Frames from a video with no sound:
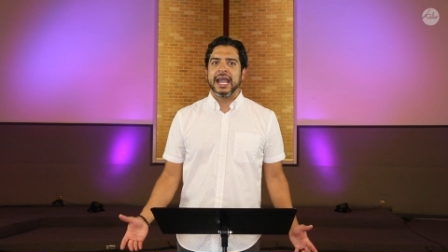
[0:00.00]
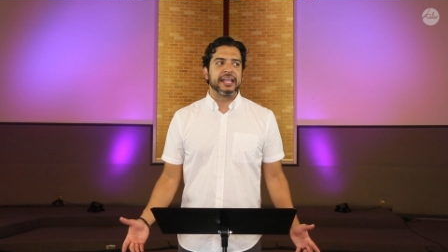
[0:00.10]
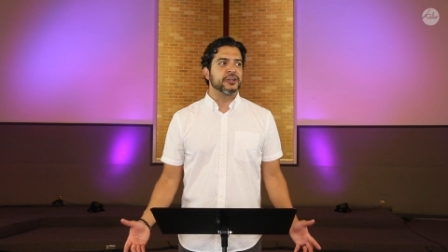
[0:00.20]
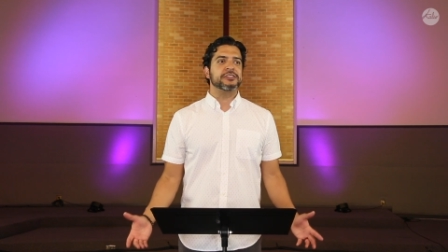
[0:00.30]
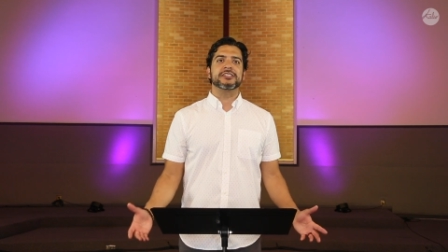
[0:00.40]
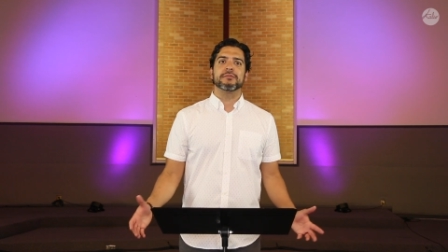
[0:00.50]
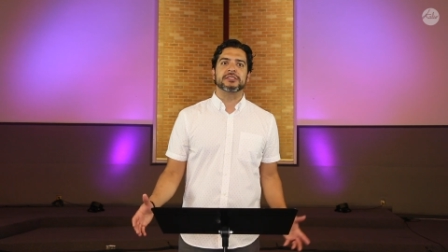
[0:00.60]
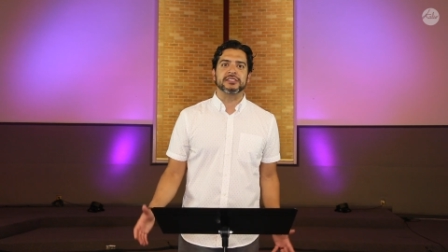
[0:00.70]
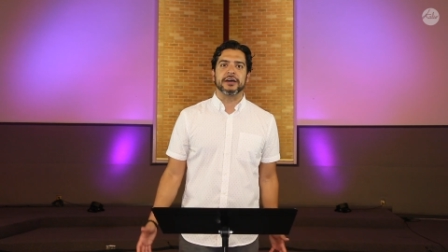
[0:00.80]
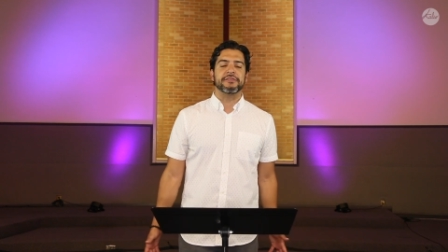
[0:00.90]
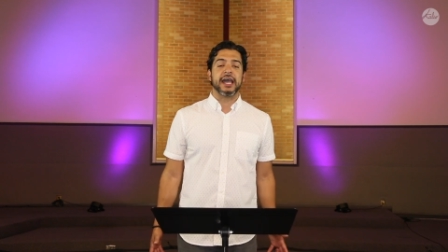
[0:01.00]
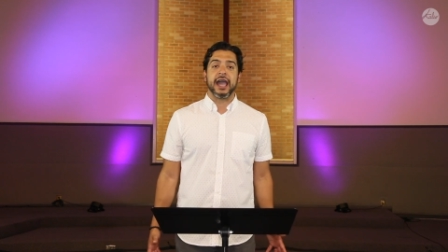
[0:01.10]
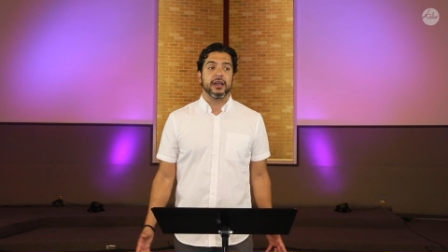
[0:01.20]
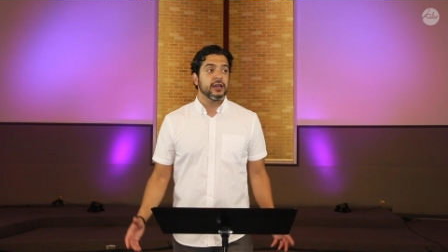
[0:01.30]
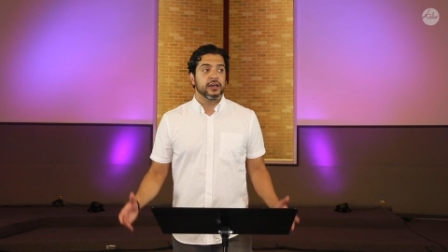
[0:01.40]
And there's some stuff
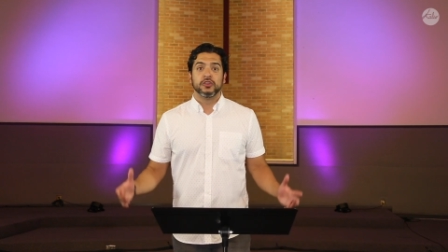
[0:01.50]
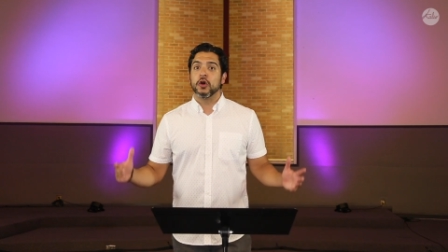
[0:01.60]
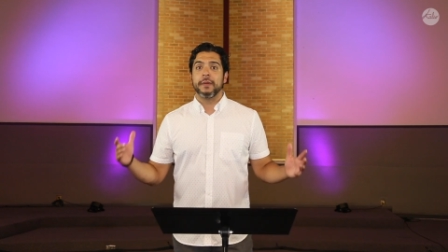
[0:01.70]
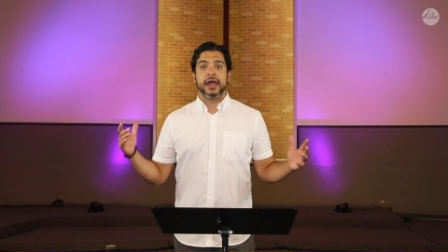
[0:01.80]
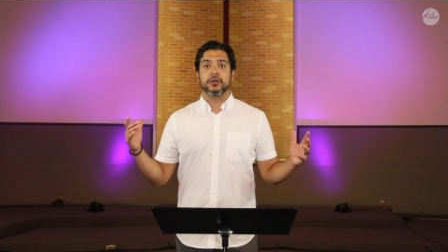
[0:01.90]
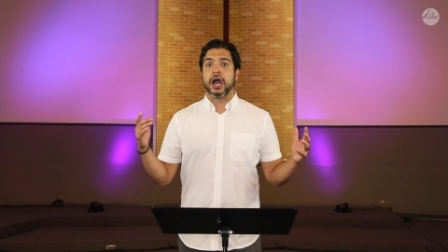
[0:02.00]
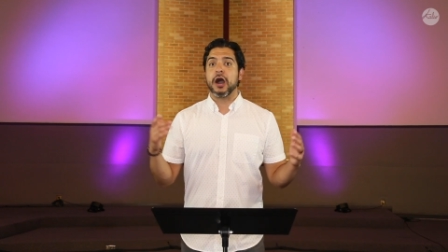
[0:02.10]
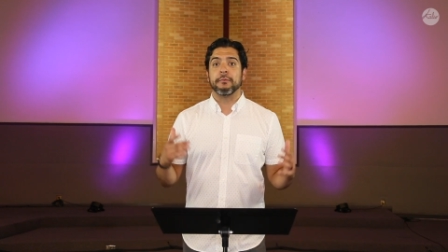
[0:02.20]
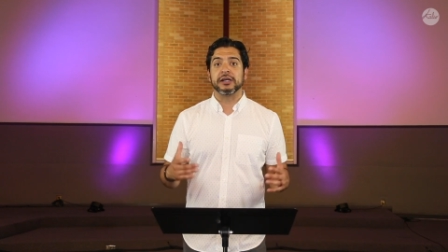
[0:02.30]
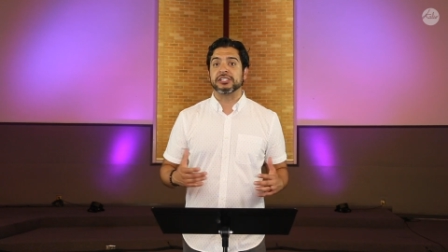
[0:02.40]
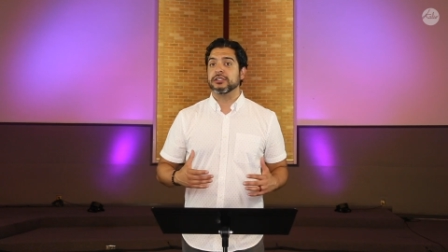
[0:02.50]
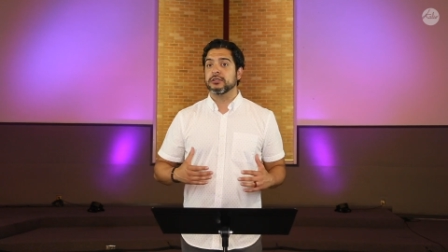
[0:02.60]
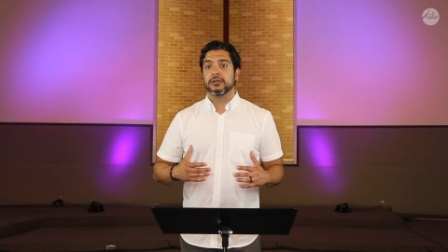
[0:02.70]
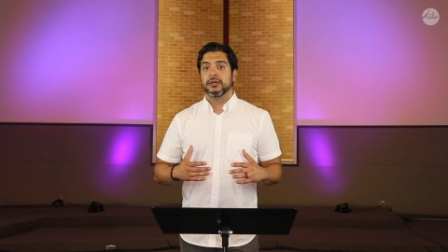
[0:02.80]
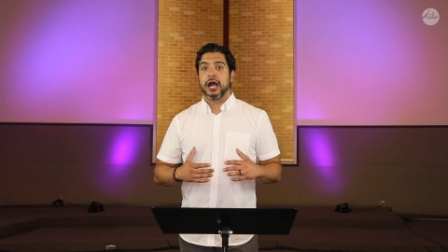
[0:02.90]
that no matter how much
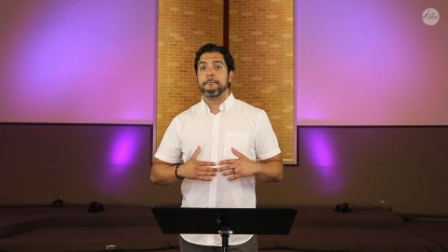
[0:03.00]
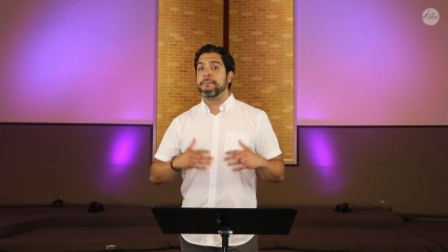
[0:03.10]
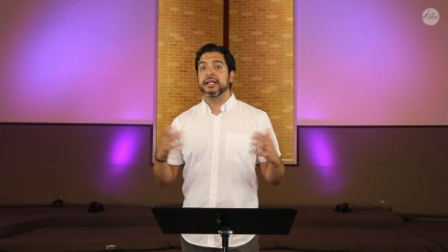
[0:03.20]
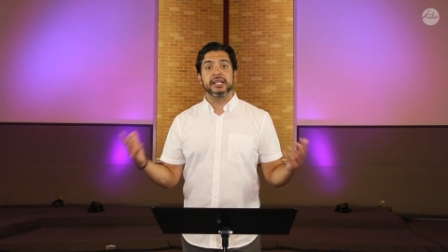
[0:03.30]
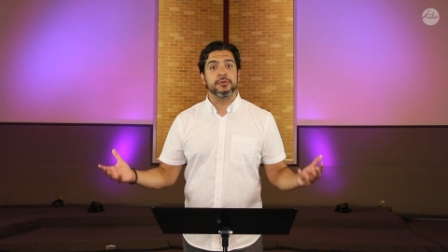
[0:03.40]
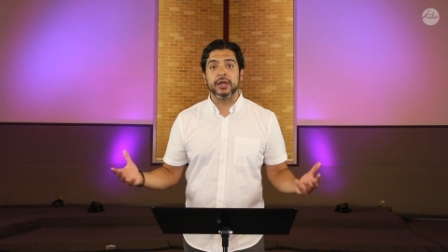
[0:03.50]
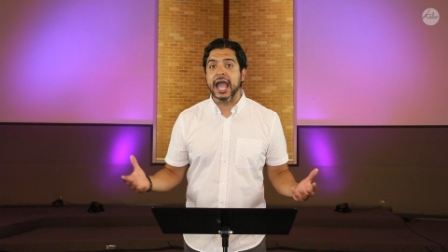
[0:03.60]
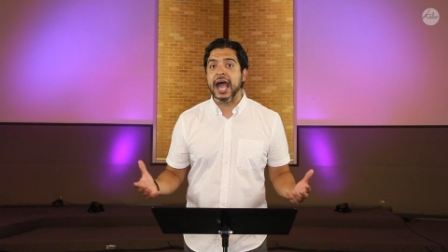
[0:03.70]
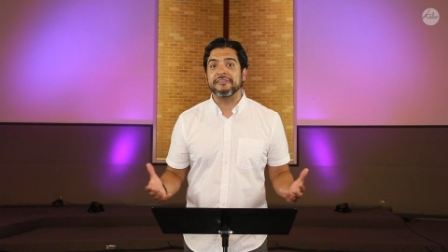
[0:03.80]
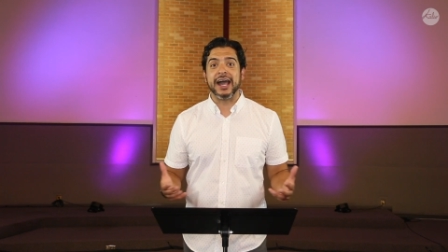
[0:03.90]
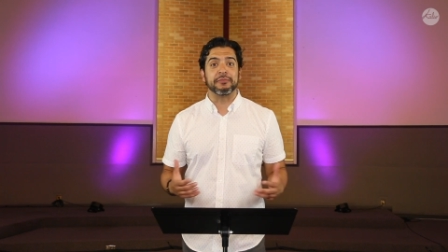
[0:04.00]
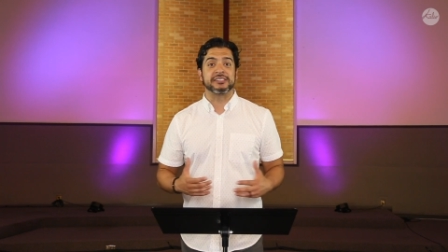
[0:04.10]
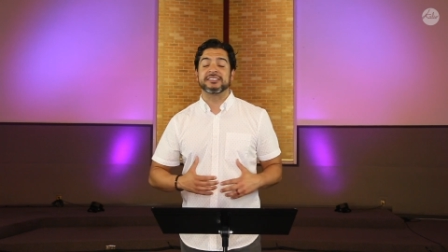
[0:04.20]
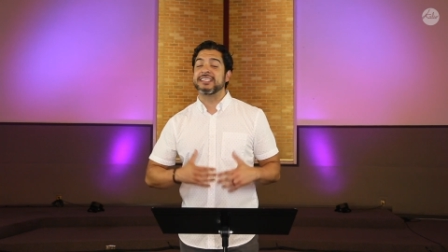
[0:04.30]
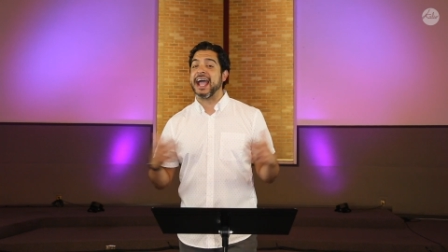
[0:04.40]
ability we have, how
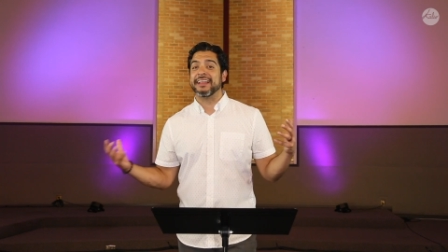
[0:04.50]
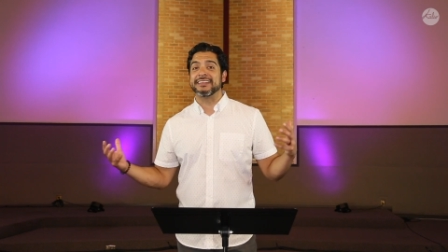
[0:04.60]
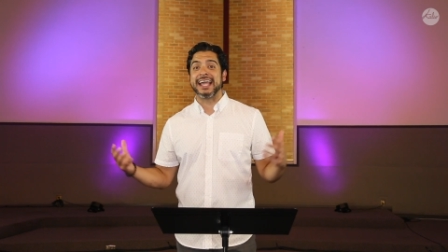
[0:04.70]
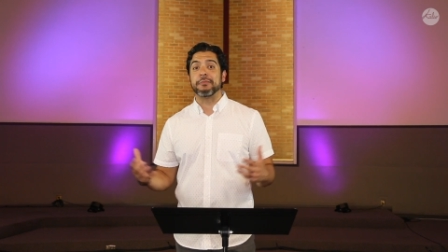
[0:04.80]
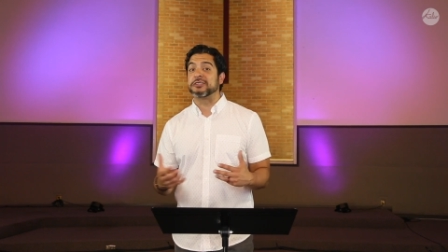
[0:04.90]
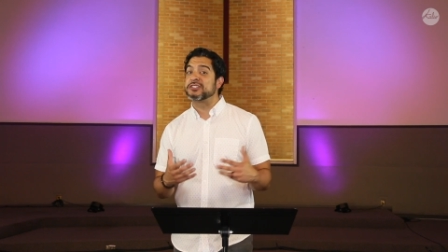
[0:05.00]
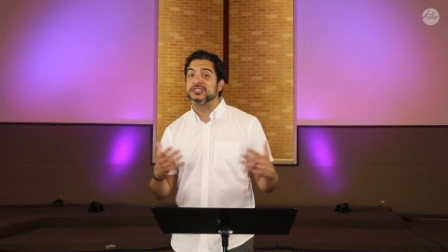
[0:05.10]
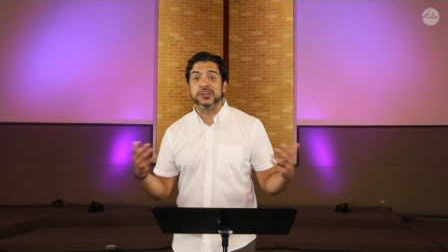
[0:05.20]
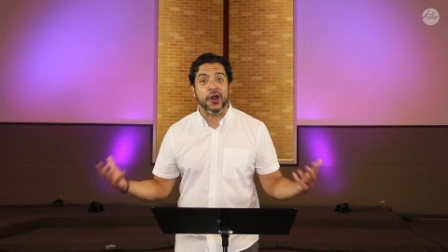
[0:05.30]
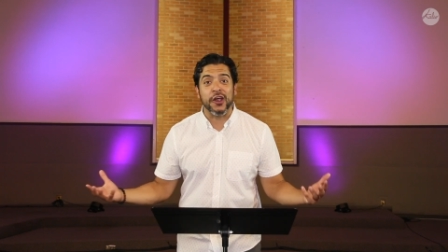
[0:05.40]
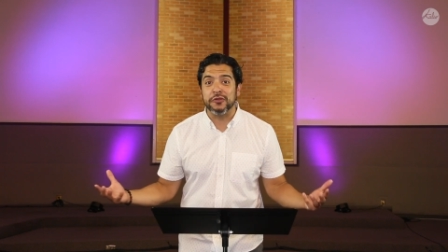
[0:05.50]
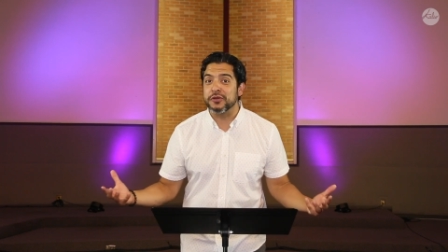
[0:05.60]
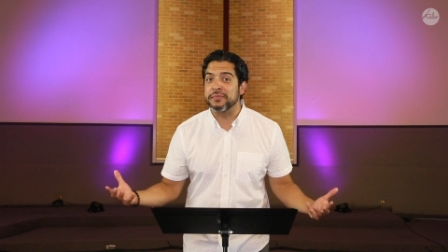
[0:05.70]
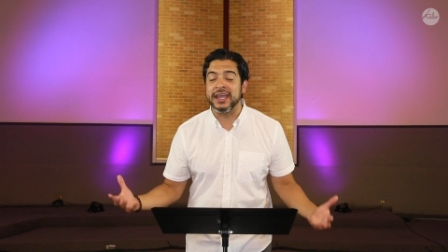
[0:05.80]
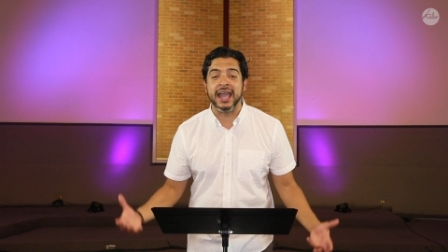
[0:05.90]
much talent, how much charm
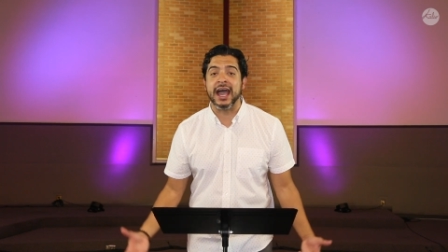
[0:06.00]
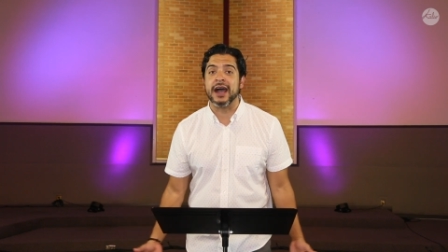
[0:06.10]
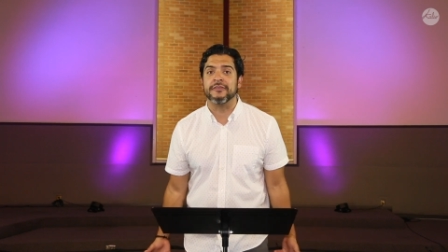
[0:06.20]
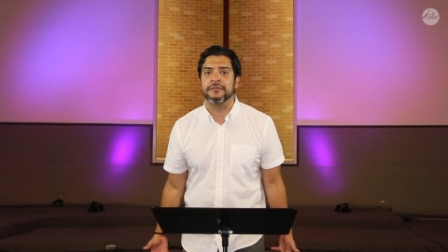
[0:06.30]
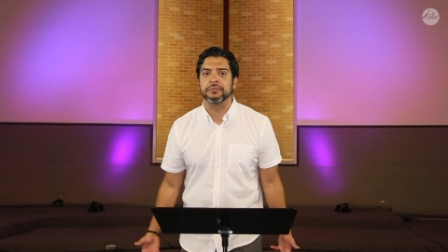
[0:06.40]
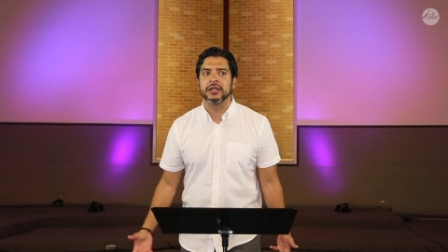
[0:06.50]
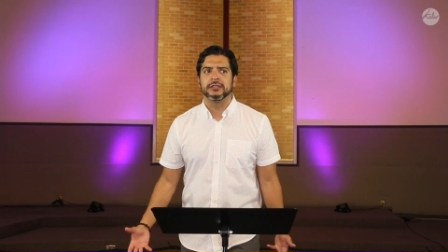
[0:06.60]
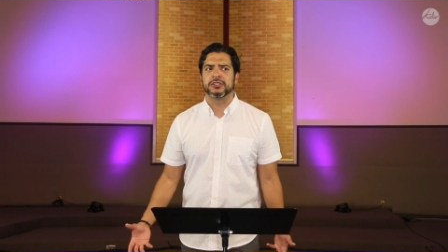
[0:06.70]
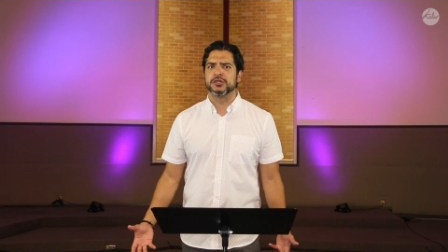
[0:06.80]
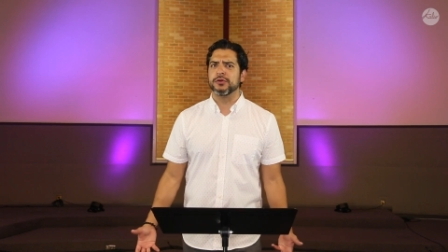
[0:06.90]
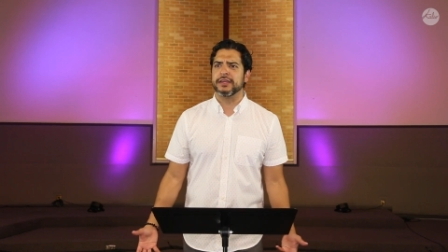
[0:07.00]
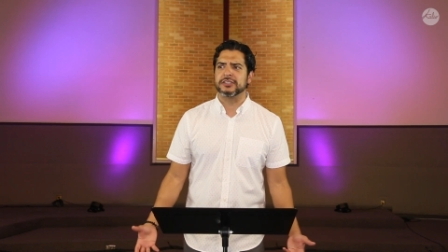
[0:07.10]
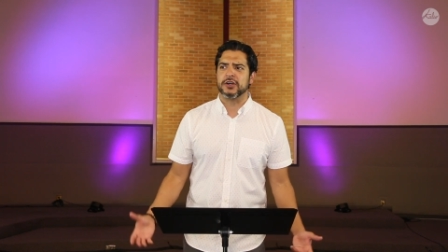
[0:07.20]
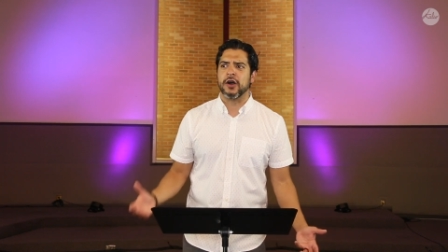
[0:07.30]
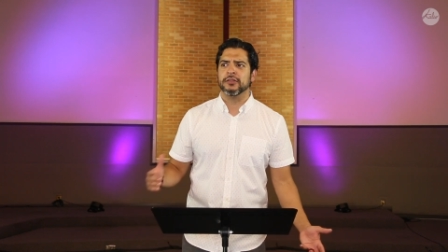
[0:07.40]
we may have, the truth
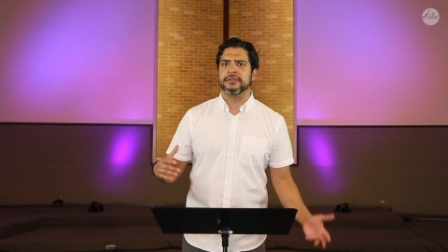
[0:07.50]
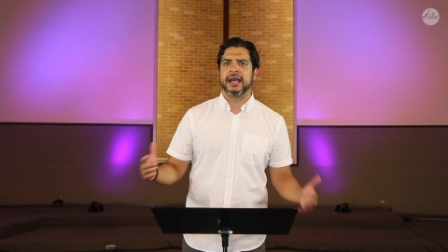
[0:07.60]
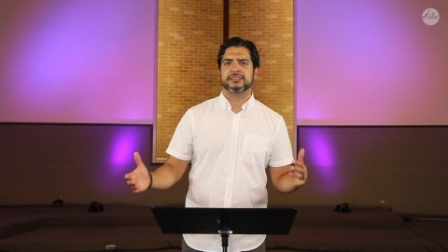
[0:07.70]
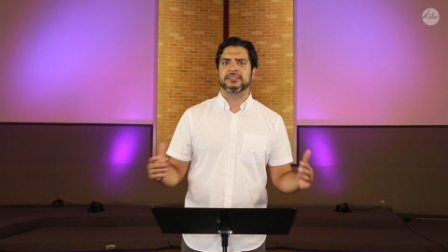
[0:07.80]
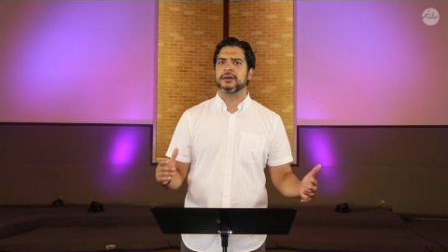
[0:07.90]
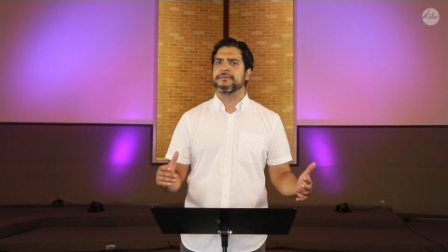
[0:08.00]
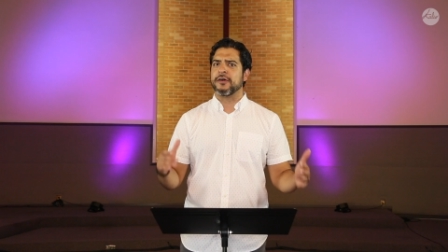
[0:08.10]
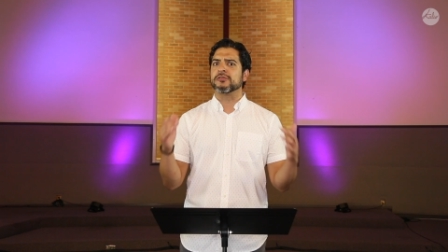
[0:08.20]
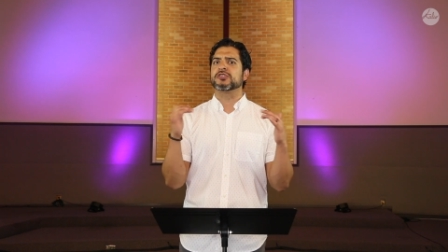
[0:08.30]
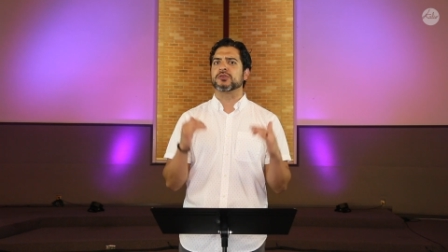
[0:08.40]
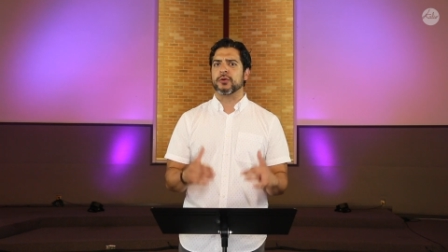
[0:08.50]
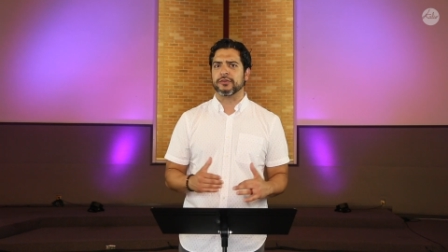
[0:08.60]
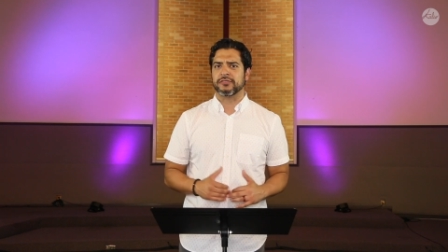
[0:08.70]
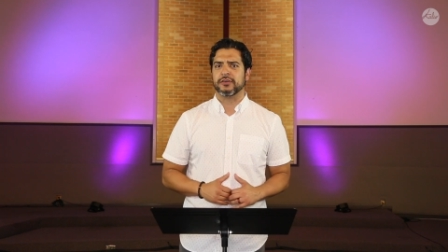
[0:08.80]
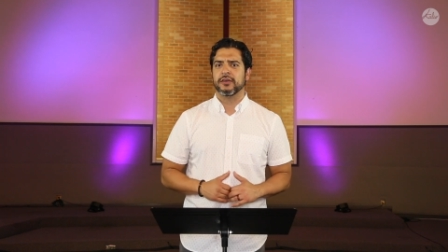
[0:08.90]
is all of that stuff falls
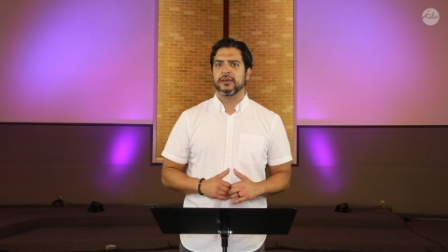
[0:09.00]
short